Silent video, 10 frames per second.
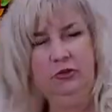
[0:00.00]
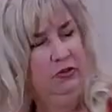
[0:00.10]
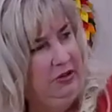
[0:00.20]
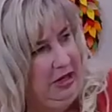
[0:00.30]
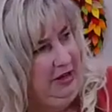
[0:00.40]

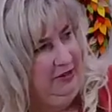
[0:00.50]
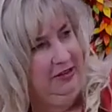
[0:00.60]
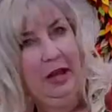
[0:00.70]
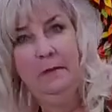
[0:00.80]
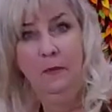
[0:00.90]
cities
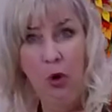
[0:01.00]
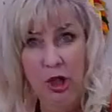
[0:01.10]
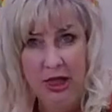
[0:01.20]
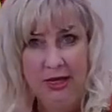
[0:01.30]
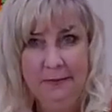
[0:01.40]
like
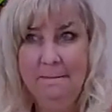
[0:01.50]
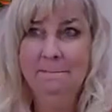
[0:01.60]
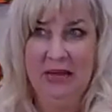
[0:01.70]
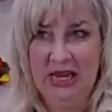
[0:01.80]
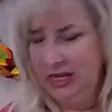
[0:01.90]
Portland,
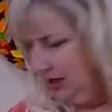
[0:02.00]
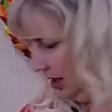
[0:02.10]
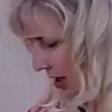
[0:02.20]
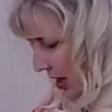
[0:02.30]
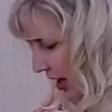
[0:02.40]
Maine,
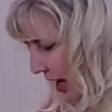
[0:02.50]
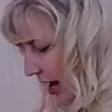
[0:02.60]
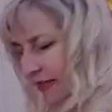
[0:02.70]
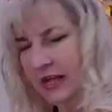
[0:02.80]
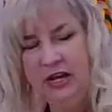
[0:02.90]

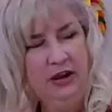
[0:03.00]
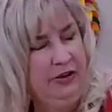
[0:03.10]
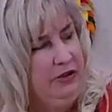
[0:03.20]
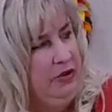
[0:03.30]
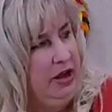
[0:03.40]
and then here
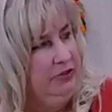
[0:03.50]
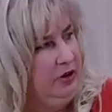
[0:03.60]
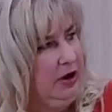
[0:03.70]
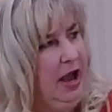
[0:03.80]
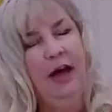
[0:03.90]
you guys
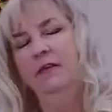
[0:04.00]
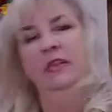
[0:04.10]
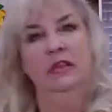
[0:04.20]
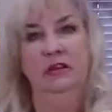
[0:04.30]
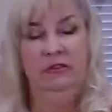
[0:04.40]
are having
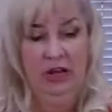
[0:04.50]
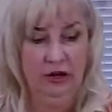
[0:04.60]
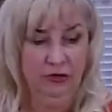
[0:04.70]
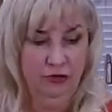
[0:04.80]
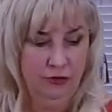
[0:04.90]
these
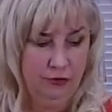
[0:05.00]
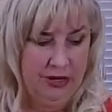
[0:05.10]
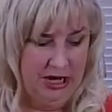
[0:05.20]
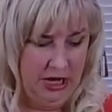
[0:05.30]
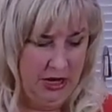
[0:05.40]

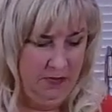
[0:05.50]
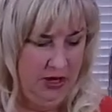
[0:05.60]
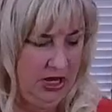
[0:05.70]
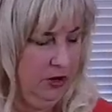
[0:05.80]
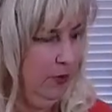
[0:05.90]
extreme
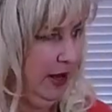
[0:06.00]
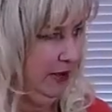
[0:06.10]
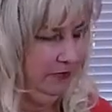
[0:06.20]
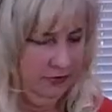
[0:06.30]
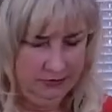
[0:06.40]
heat
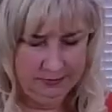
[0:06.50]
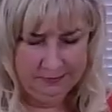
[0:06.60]
waves.